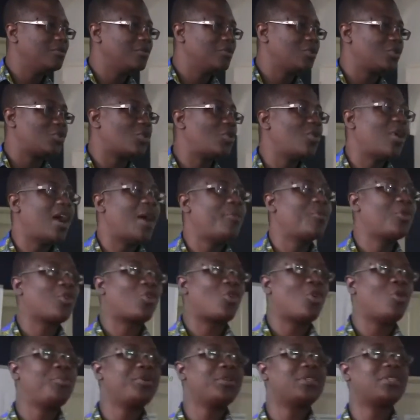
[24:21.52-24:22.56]
So I'm not
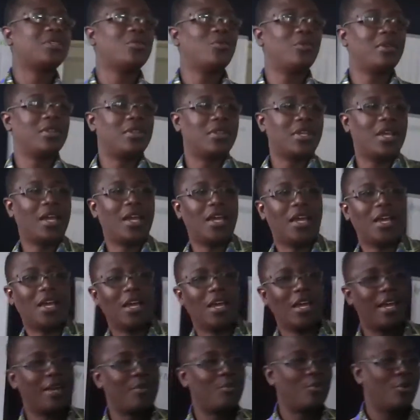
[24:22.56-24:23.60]
competing with
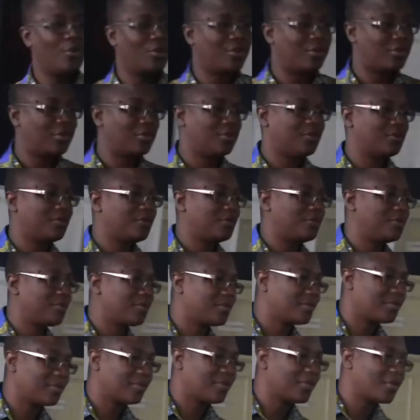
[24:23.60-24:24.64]
Edmond.
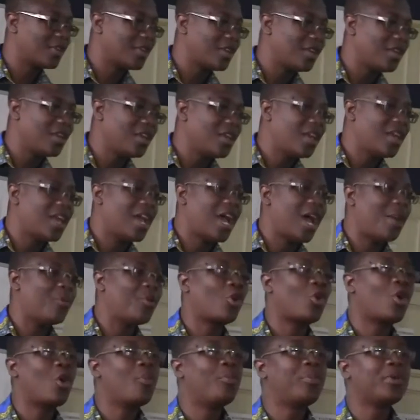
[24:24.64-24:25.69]
I'm
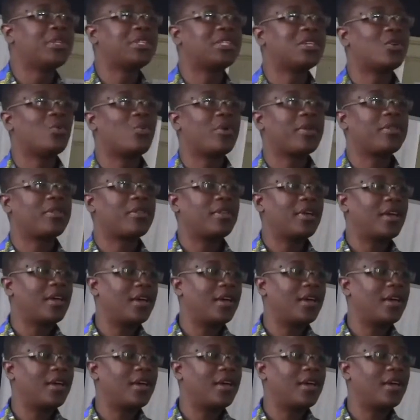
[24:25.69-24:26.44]
not competing with